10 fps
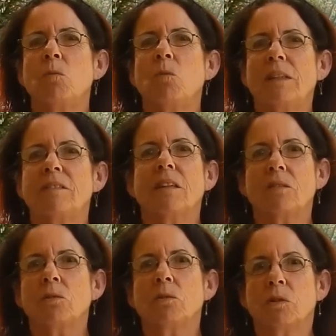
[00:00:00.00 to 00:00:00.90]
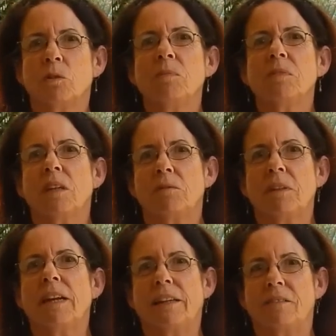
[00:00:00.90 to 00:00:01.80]
once I saw them, I
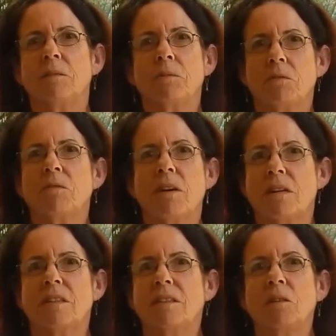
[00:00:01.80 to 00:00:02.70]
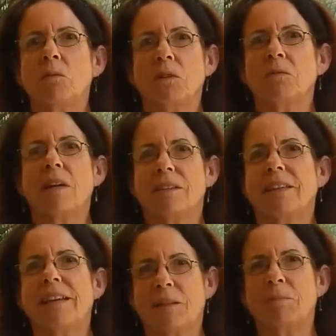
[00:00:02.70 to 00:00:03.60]
relaxed. It was fine. I didn't want to run.
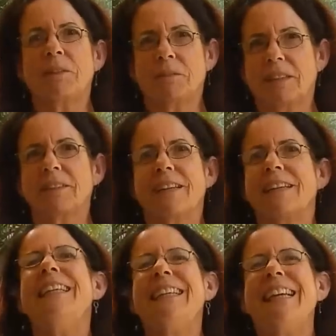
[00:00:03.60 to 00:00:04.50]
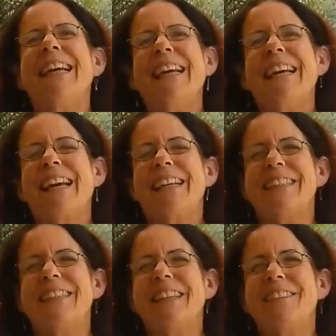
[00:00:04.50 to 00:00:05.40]
They had me. It was okay.
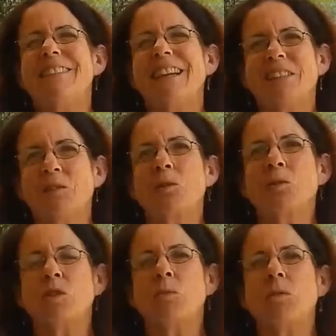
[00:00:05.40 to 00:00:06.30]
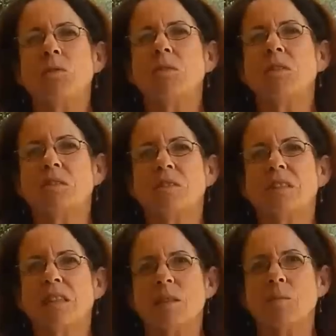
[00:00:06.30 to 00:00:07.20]
And they stayed and talked to me for a long
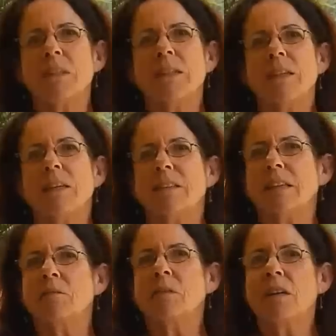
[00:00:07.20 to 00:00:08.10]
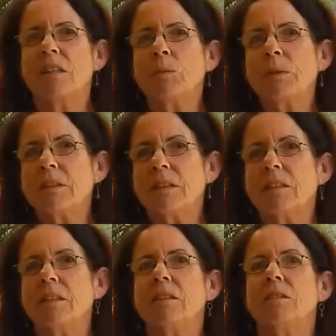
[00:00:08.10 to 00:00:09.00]
time. And they advised me that I
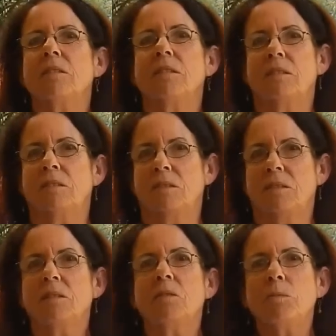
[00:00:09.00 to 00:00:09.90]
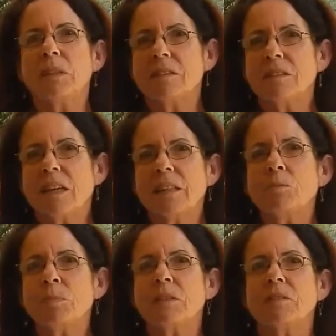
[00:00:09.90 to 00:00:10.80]
needed to learn to
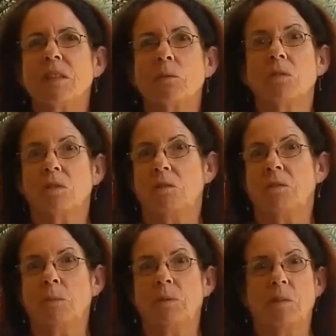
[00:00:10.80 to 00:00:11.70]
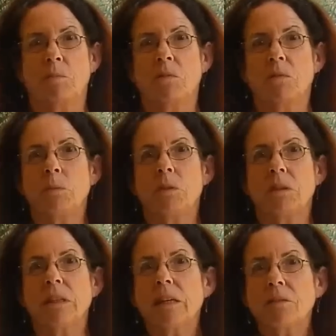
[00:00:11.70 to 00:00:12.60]
meditate because they wanted to open up more
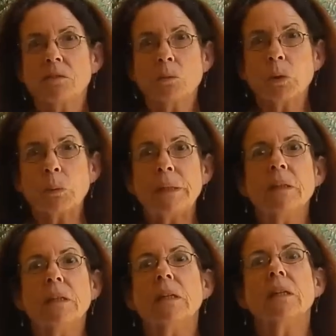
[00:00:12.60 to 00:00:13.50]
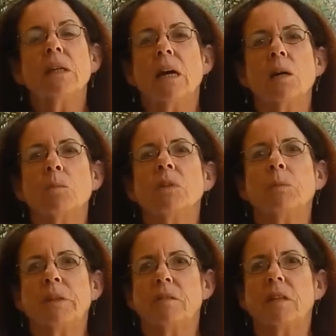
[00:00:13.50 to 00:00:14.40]
communication with me. The
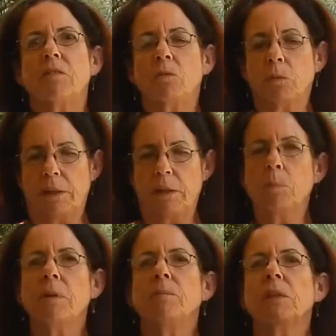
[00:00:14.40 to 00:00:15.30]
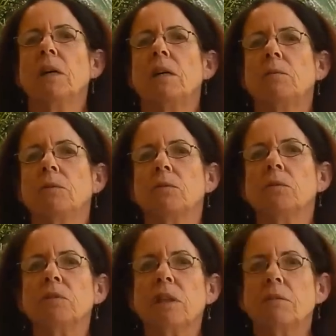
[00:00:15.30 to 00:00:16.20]
meditation would help. I was
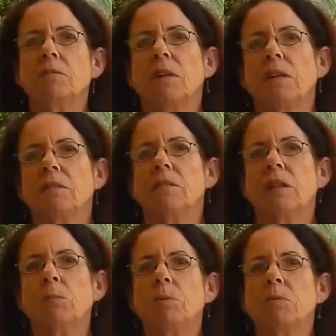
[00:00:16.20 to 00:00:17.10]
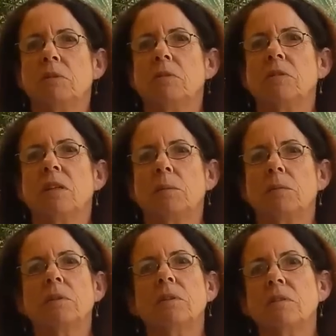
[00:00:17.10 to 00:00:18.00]
also advised at that point in time
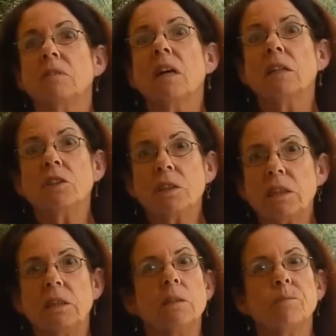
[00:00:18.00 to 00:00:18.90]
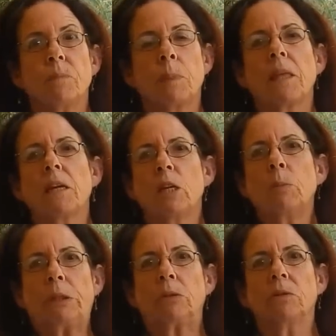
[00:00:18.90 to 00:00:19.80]
to learn Tai Chi
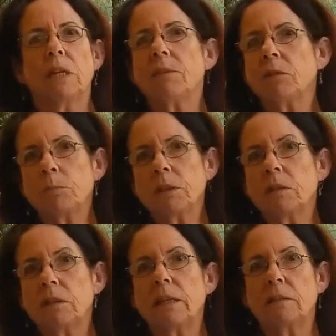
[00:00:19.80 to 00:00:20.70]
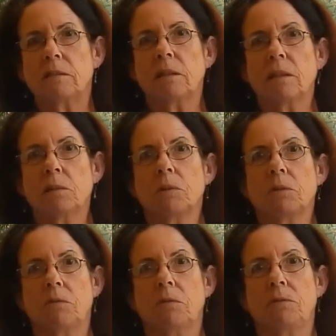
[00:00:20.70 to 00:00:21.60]
because having been a dancer, I was a
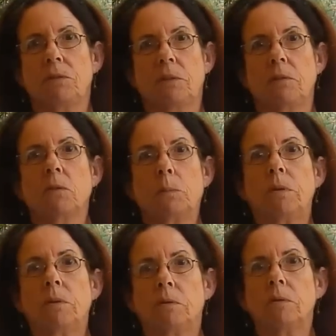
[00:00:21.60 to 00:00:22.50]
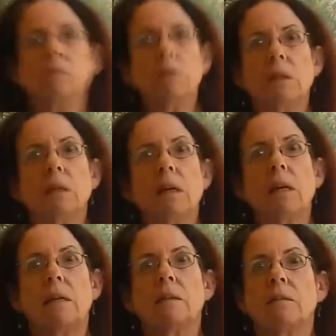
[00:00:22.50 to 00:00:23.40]
very physical person,
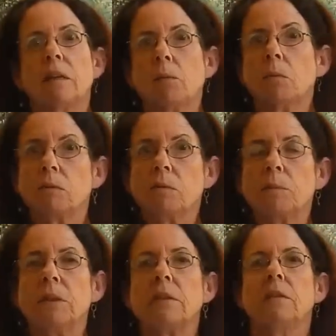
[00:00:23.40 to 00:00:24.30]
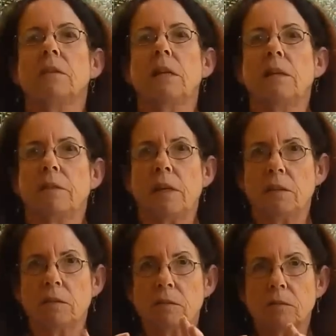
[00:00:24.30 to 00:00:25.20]
and they wanted me
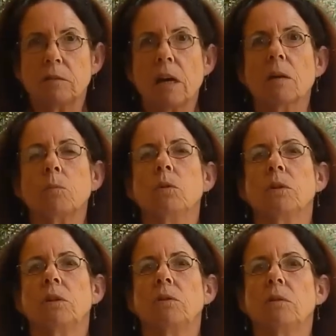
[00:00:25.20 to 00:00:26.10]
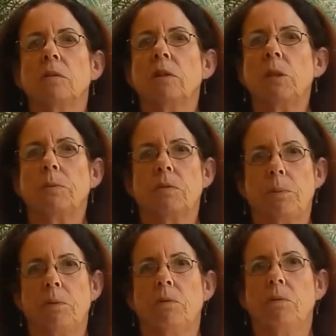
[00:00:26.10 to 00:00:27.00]
then to start working on a deeper
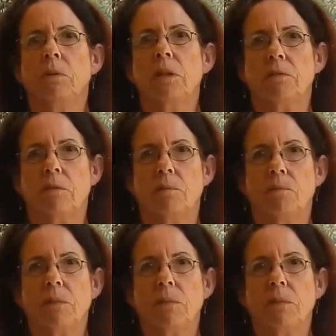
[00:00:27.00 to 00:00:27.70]
spiritual level.